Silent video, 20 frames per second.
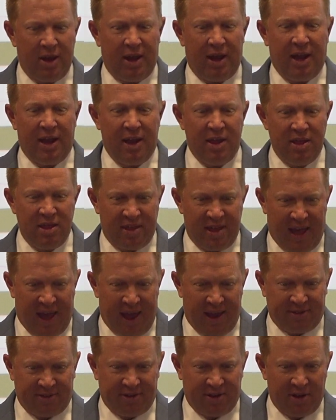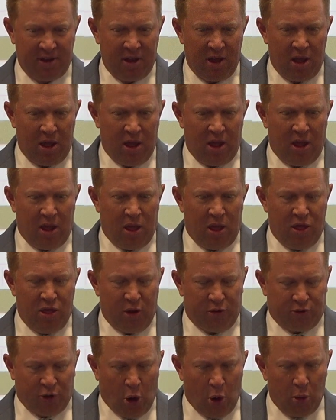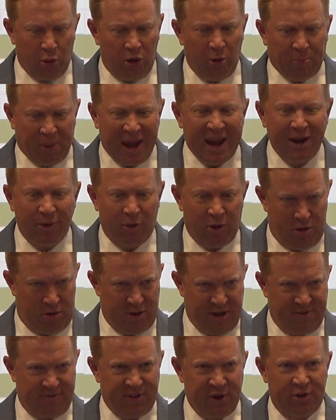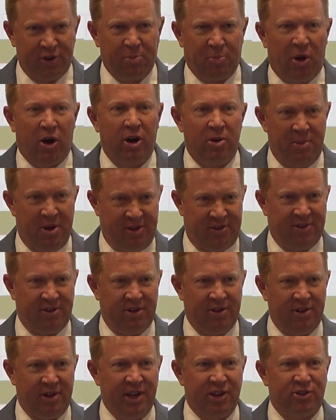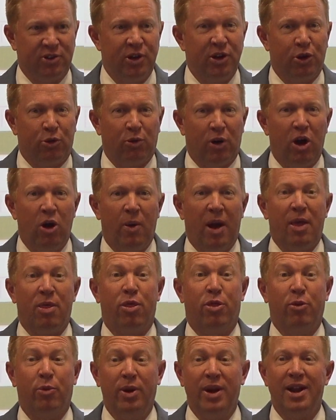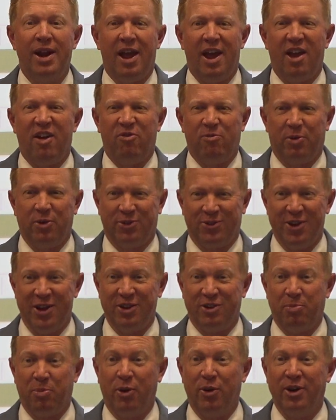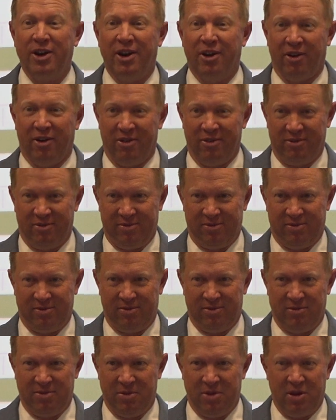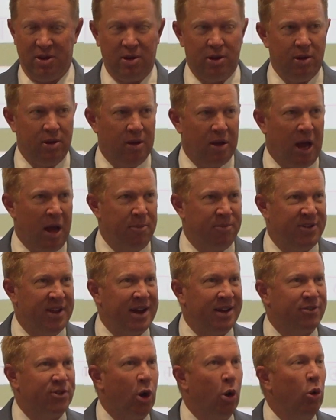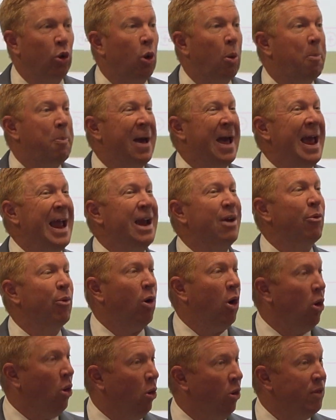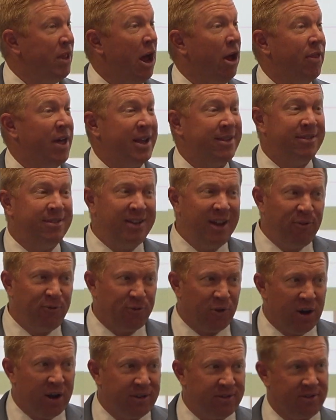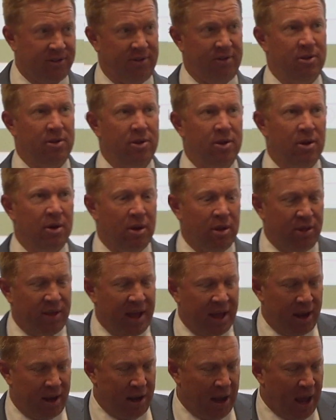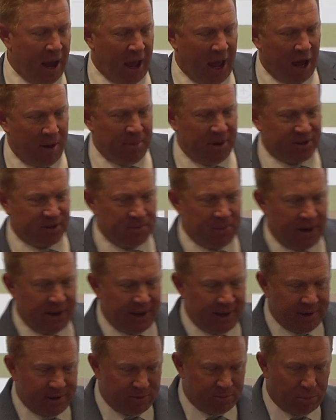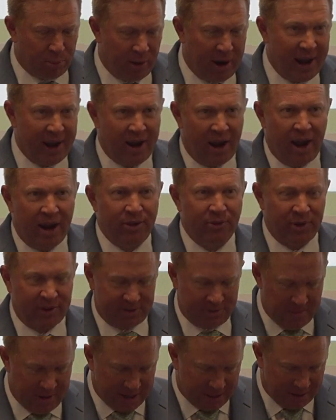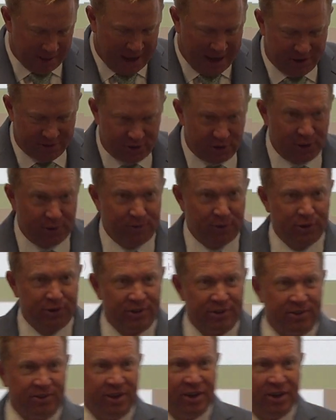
in that the total payroll of their department is going to grow at 3.5% per year. I'm saying total payroll. Now, that's different than how much money does Brad Heinrichs make last year versus